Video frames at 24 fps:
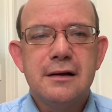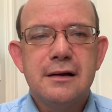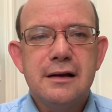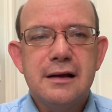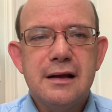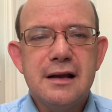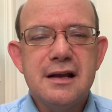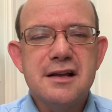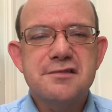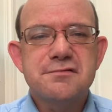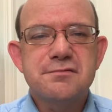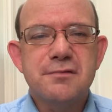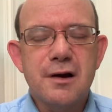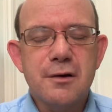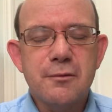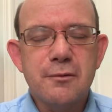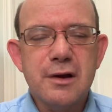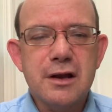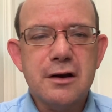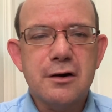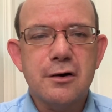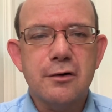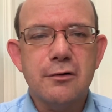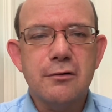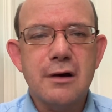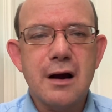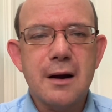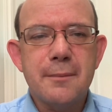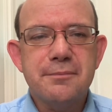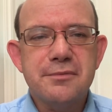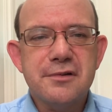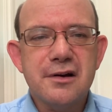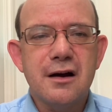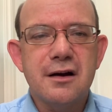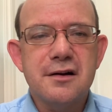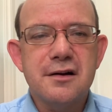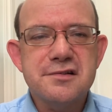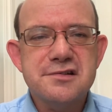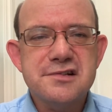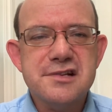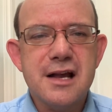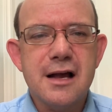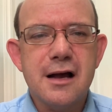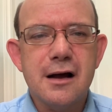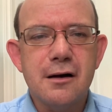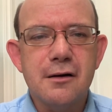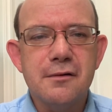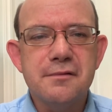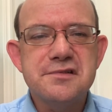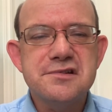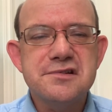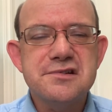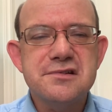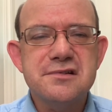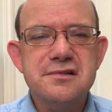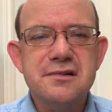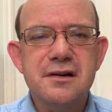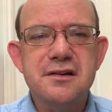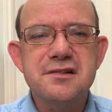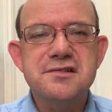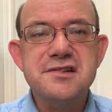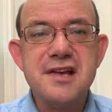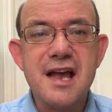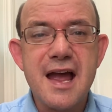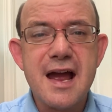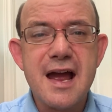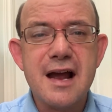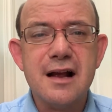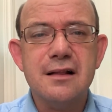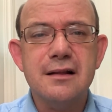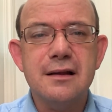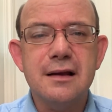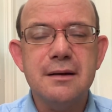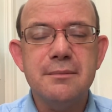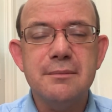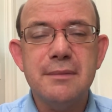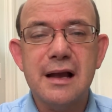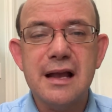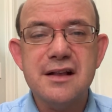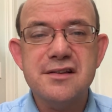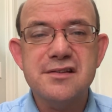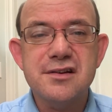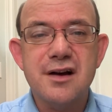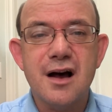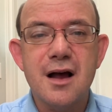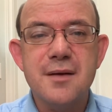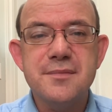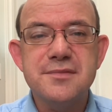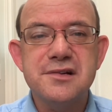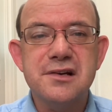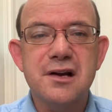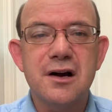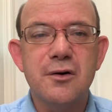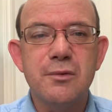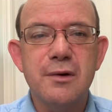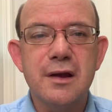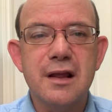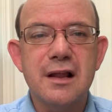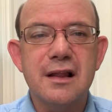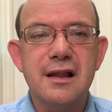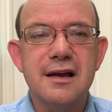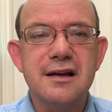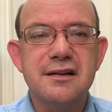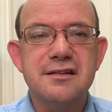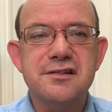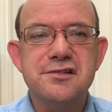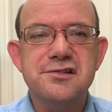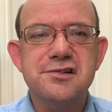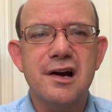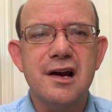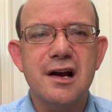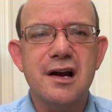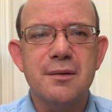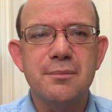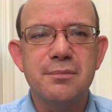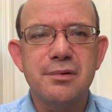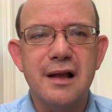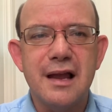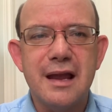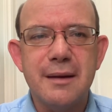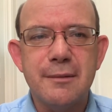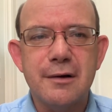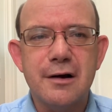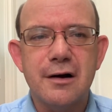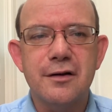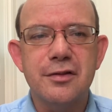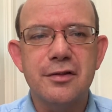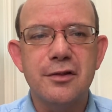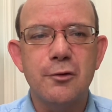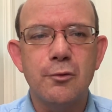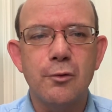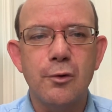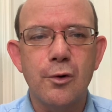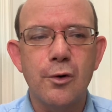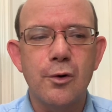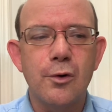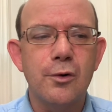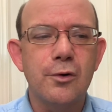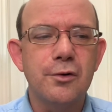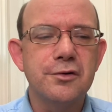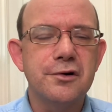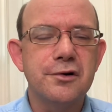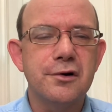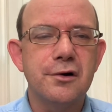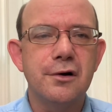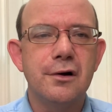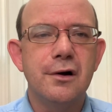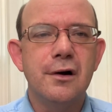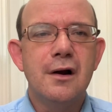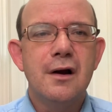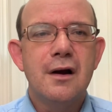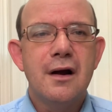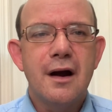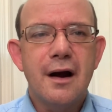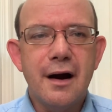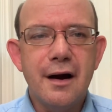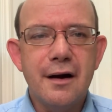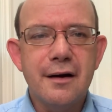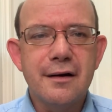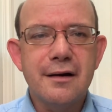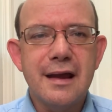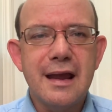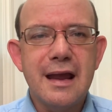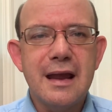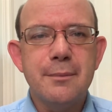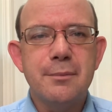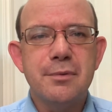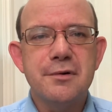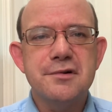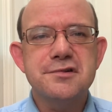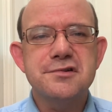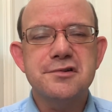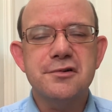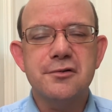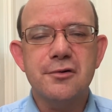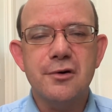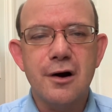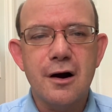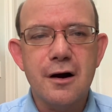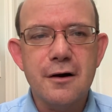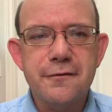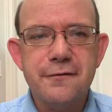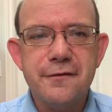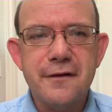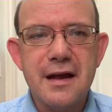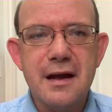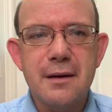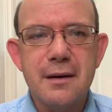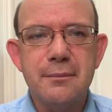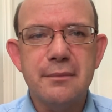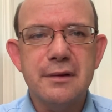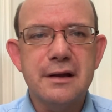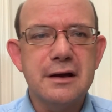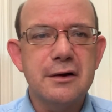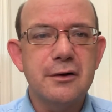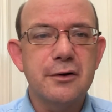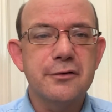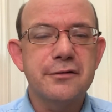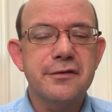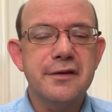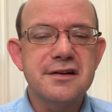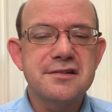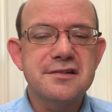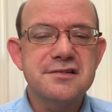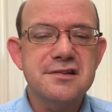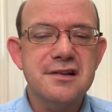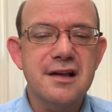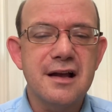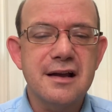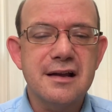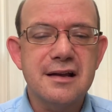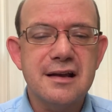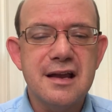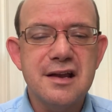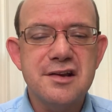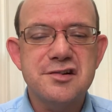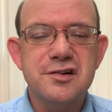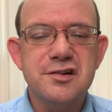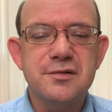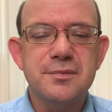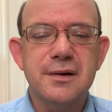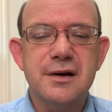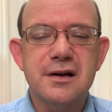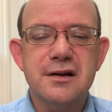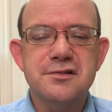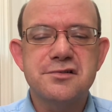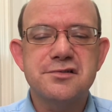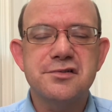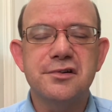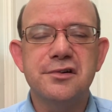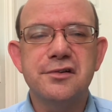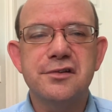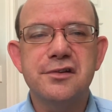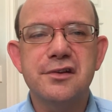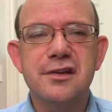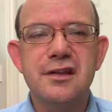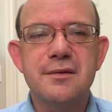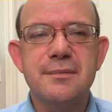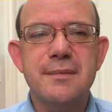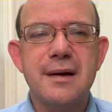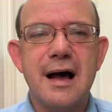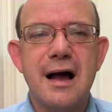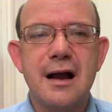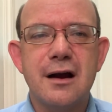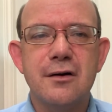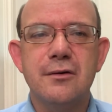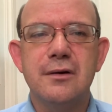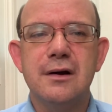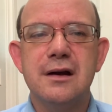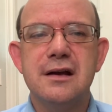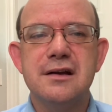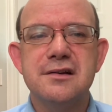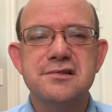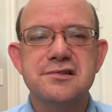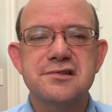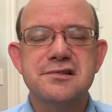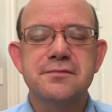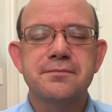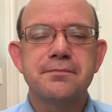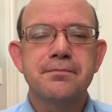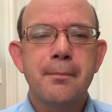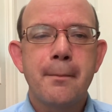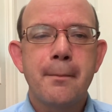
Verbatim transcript: is when we corrupt ourselves. And sadly, many times, you know, we like to try to blame it on the world or our neighbors or our family or things of that nature. But the truth of the matter is